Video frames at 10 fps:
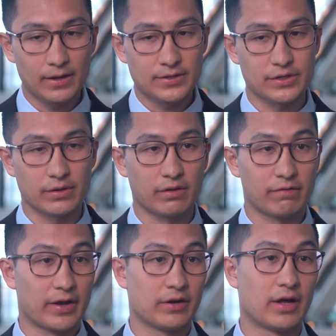So the
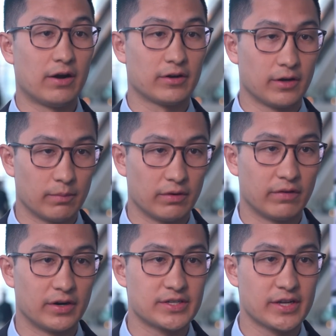final outcome of
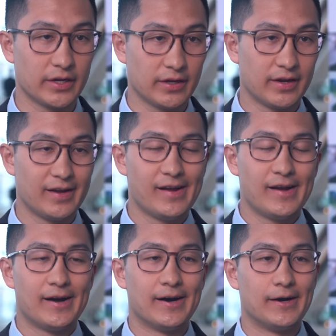our study
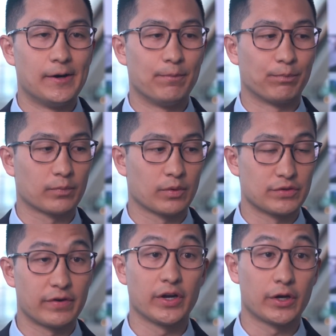
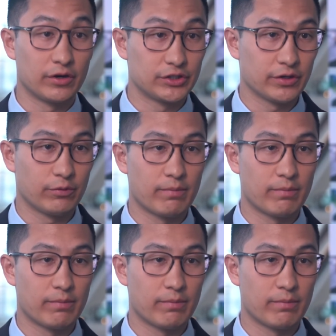was very encouraging.